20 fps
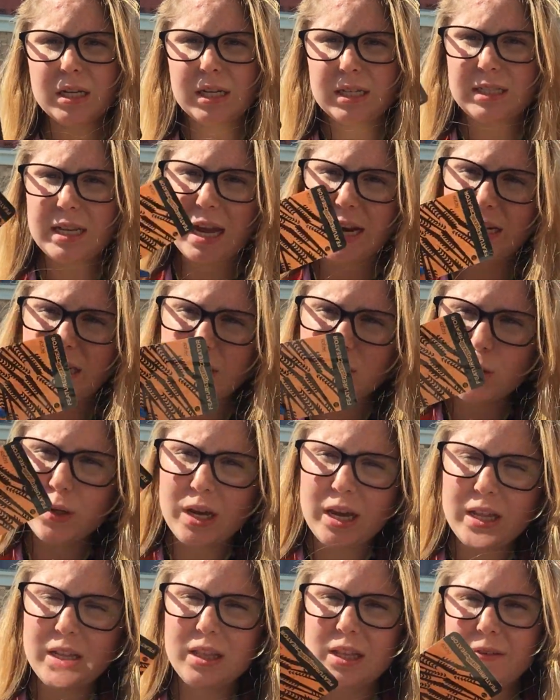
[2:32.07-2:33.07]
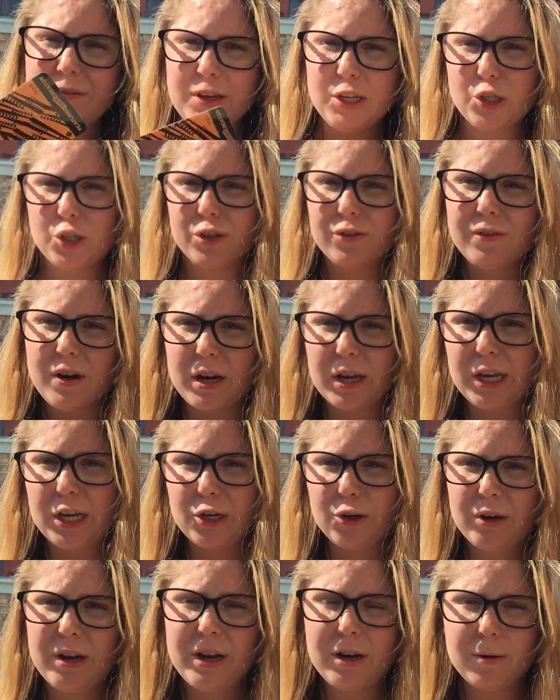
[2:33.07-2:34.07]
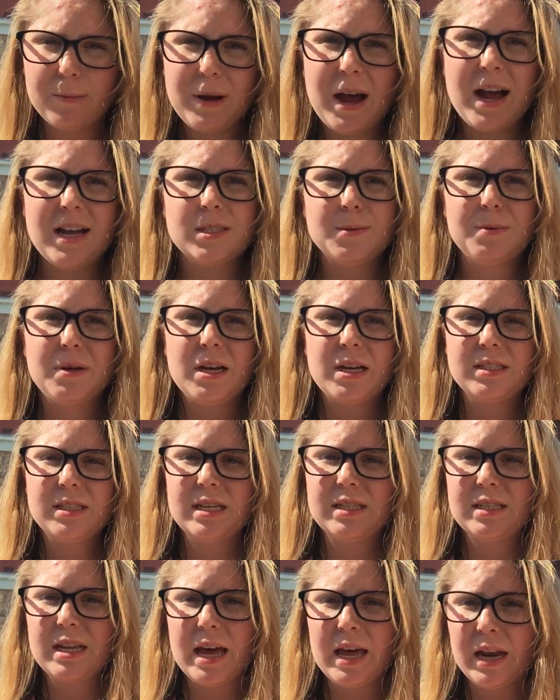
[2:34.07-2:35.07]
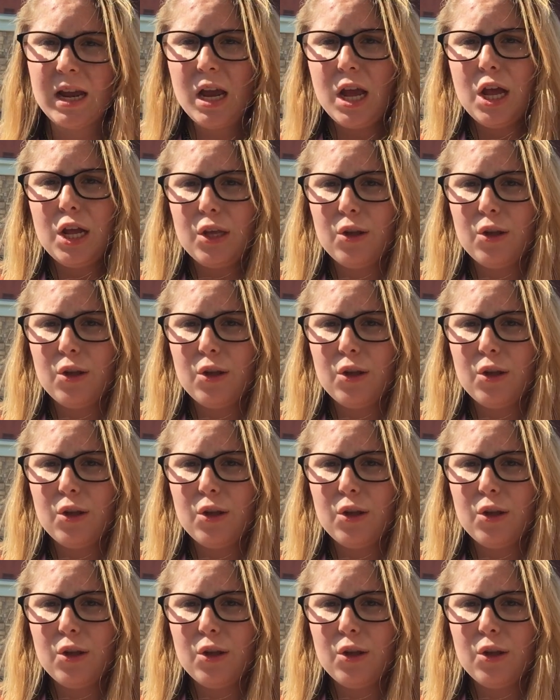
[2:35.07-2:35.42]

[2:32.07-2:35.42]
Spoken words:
decided to get the featured fucking creator pass because it said